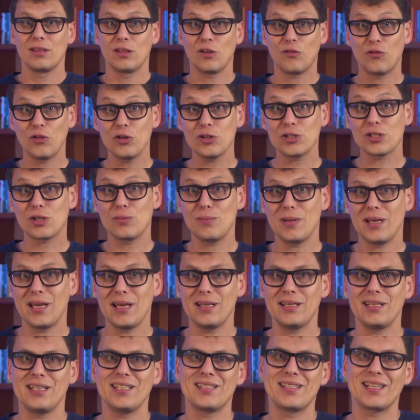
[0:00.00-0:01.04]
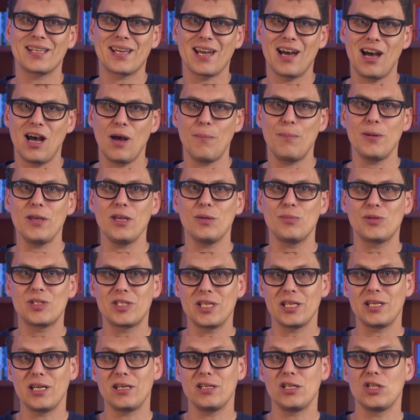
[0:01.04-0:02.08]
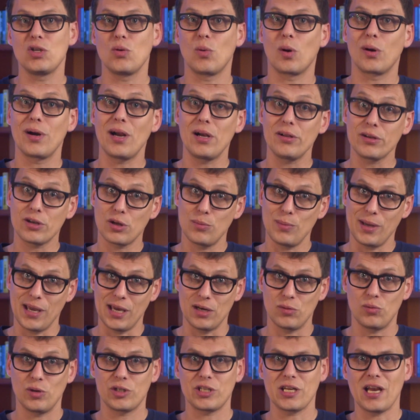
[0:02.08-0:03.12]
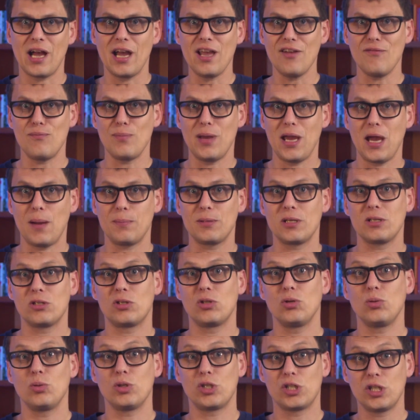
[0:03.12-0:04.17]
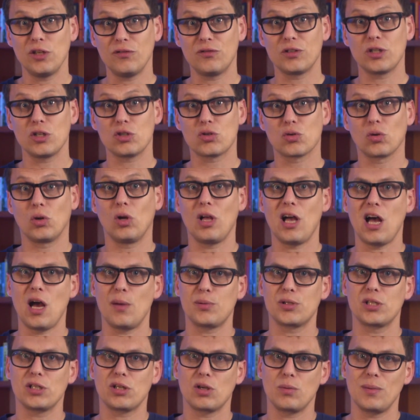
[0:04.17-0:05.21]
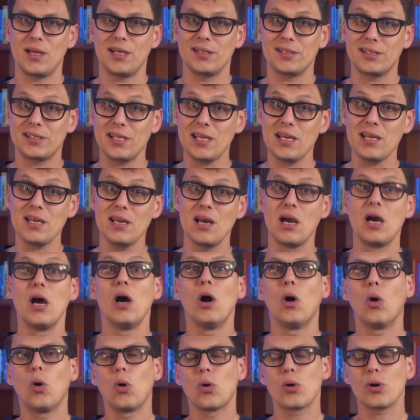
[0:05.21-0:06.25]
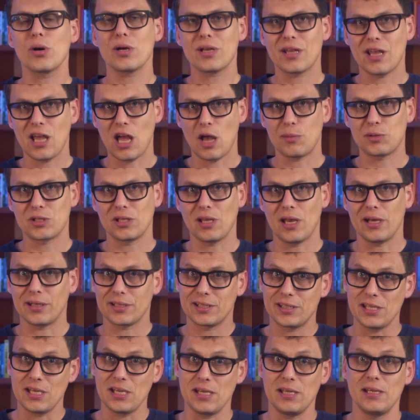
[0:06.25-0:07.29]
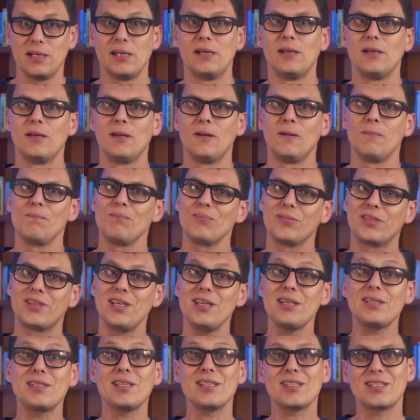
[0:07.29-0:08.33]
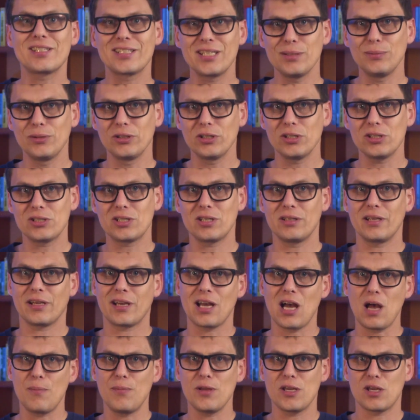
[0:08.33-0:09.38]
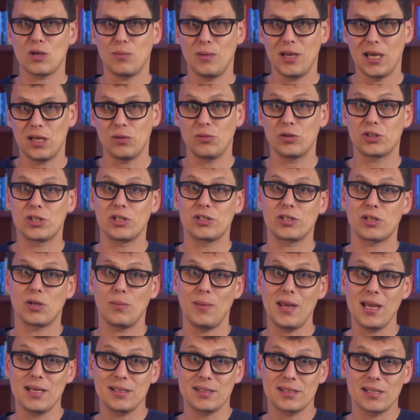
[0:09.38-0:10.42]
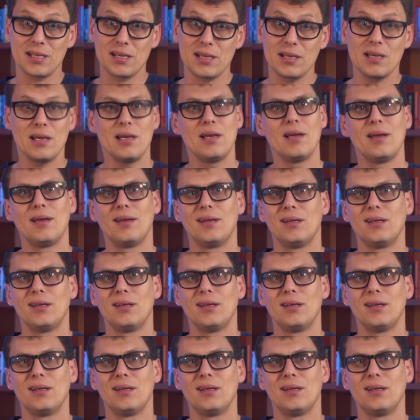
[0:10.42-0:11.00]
The first command is the copy obsidian URL command, which I have mapped to Shift Control Option Command C or caps lock C. This is similar to the copy command, which is command C,